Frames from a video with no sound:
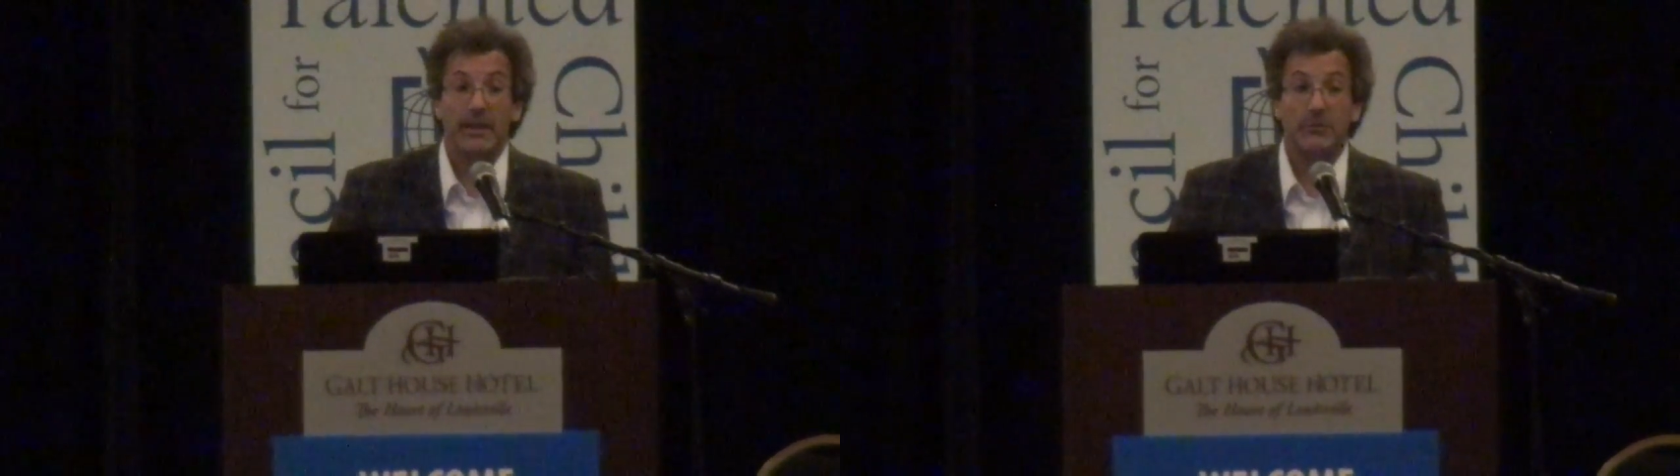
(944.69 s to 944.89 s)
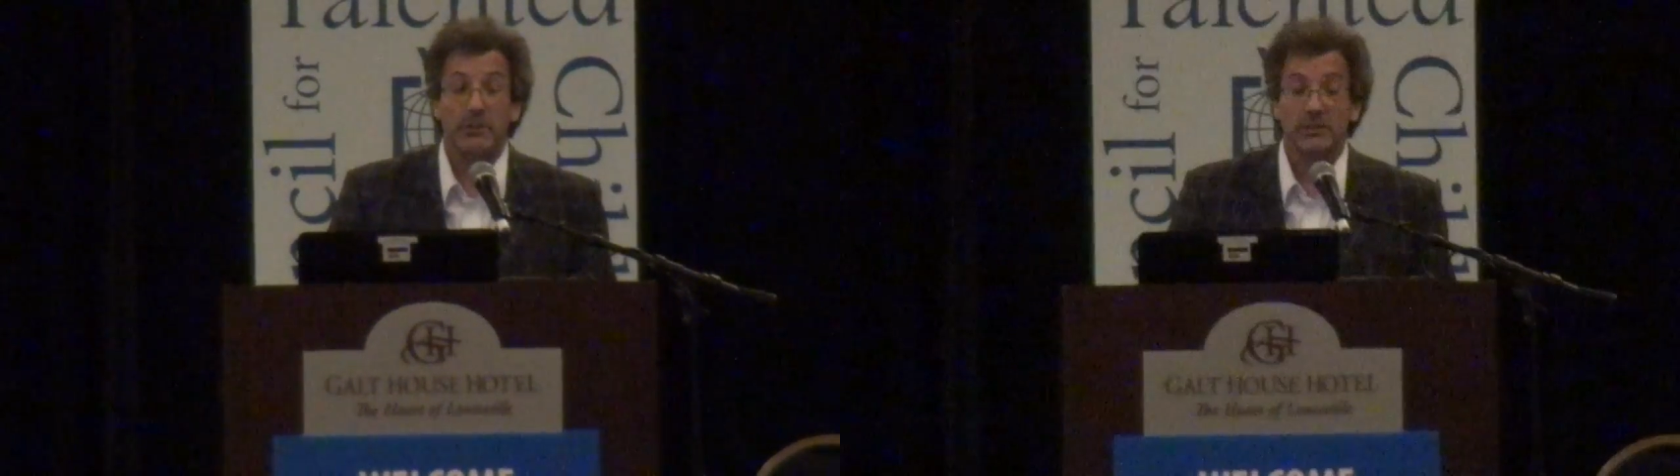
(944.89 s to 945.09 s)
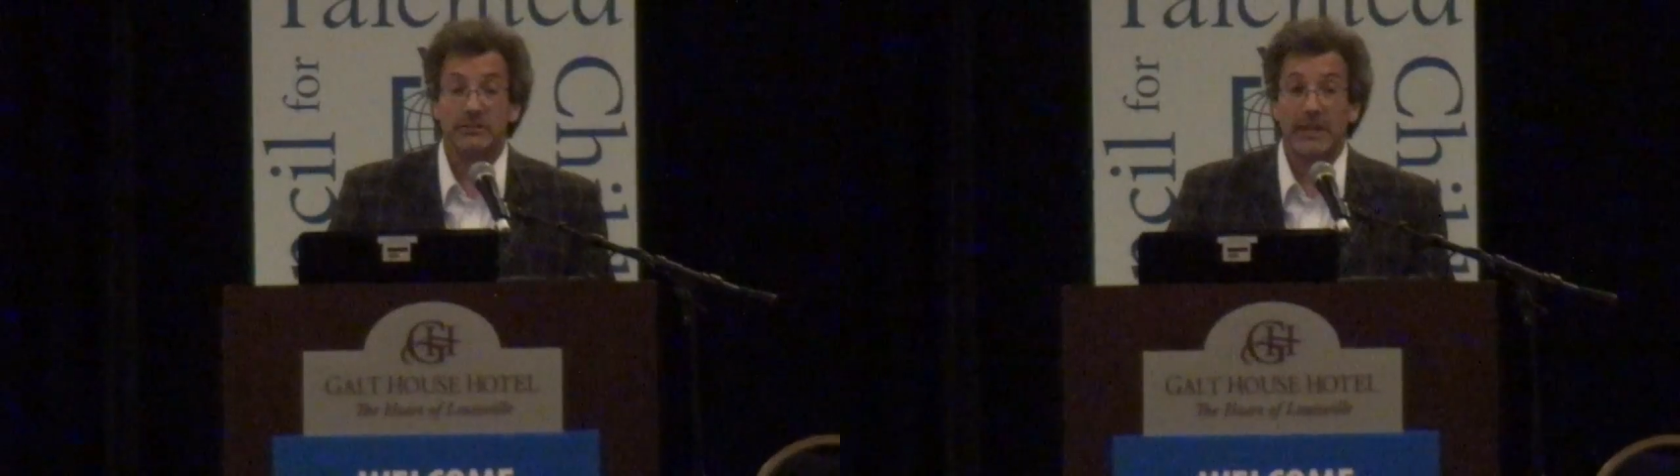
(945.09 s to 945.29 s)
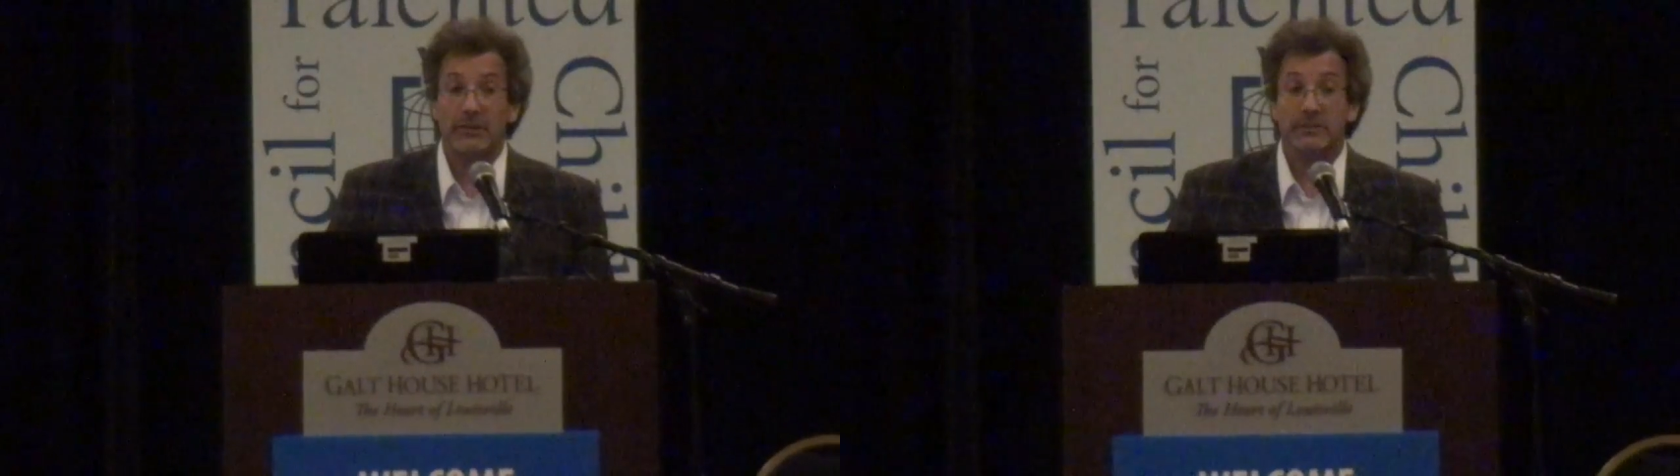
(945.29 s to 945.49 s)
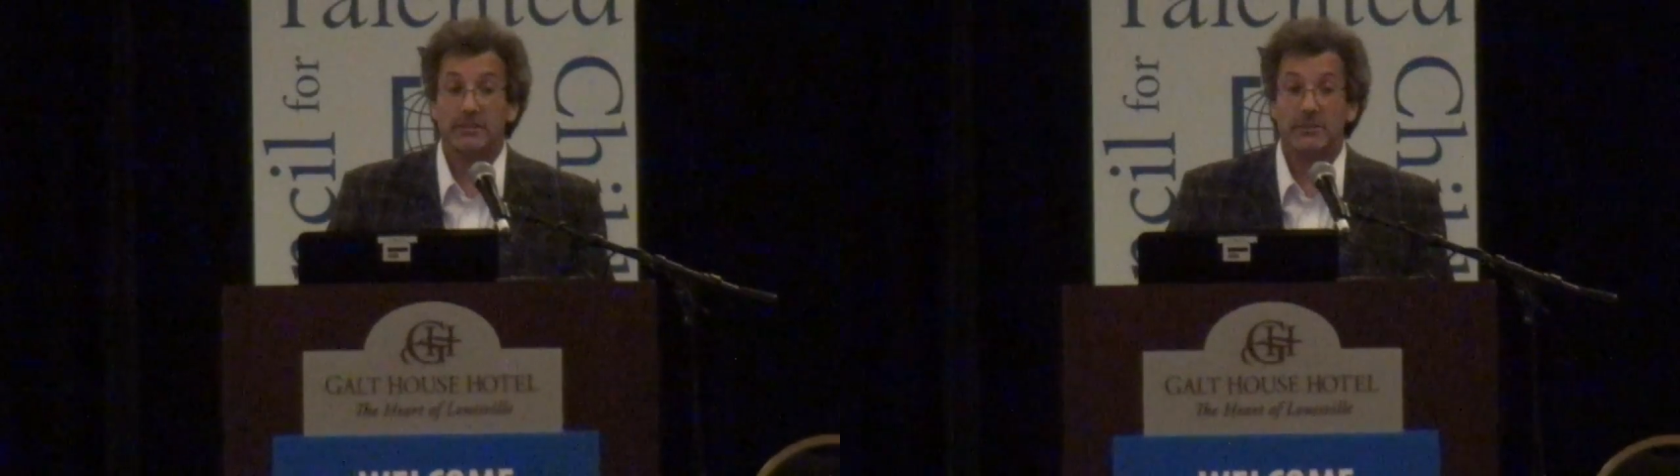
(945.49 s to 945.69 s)
which
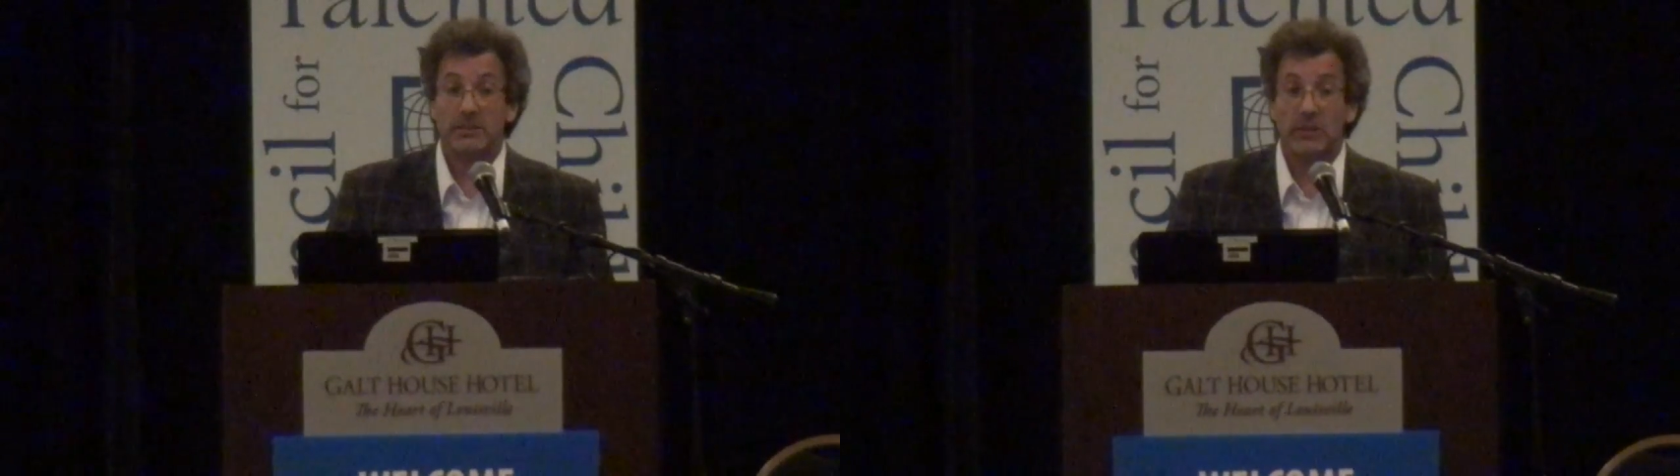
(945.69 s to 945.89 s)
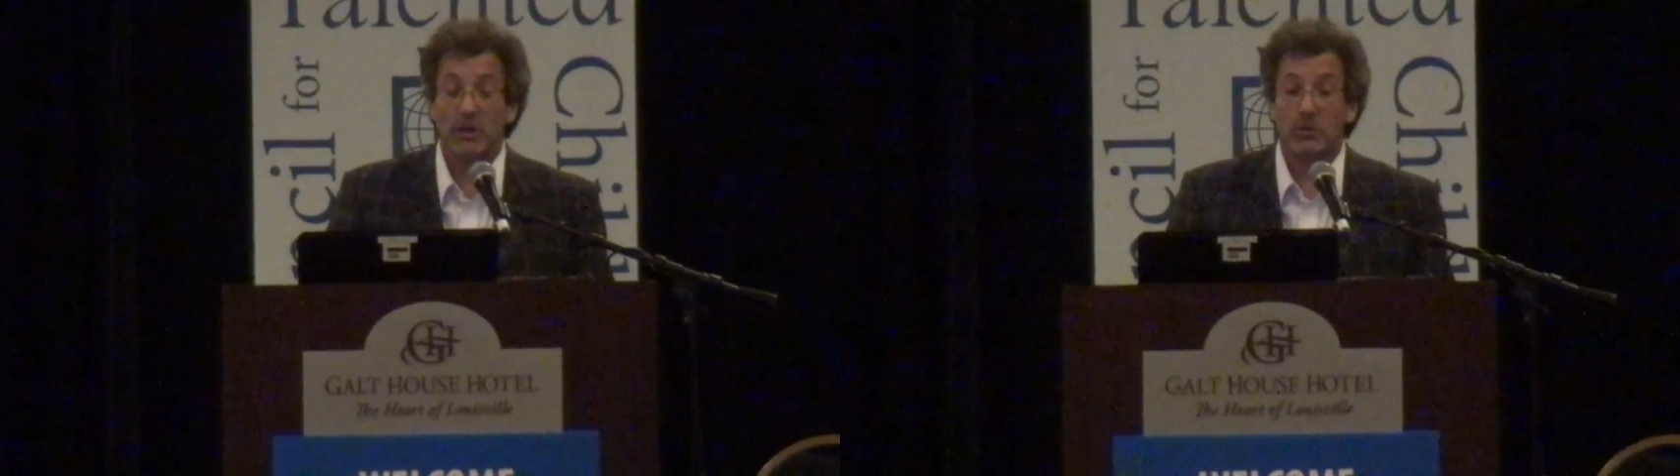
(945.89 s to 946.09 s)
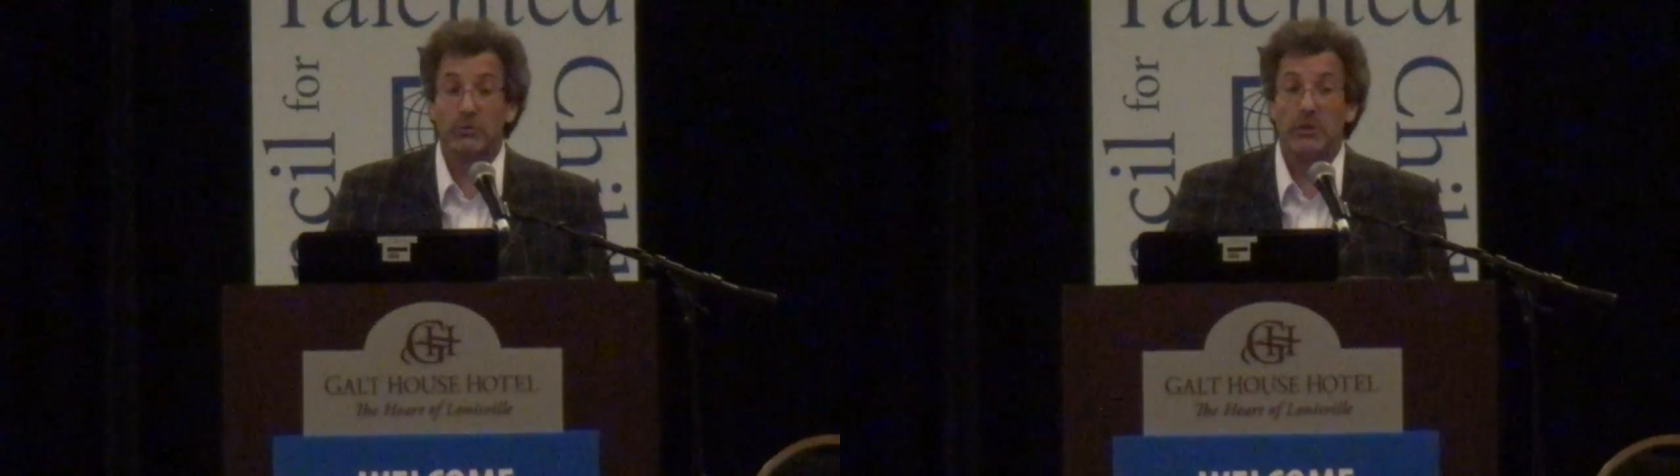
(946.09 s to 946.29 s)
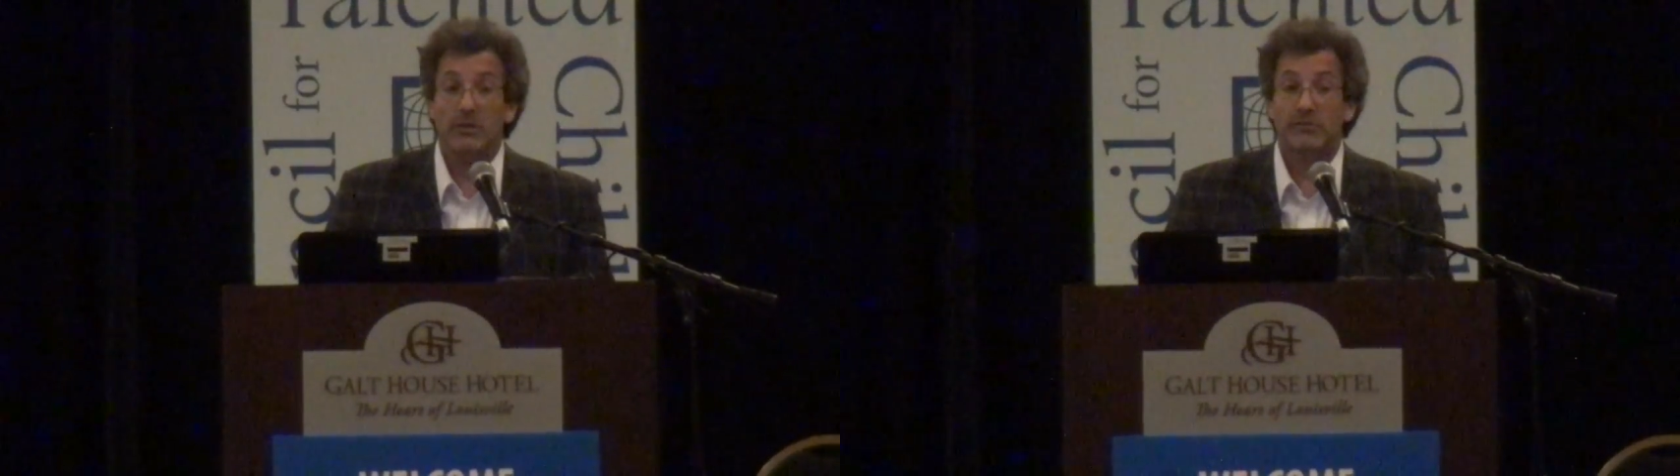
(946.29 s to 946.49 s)
allows us to go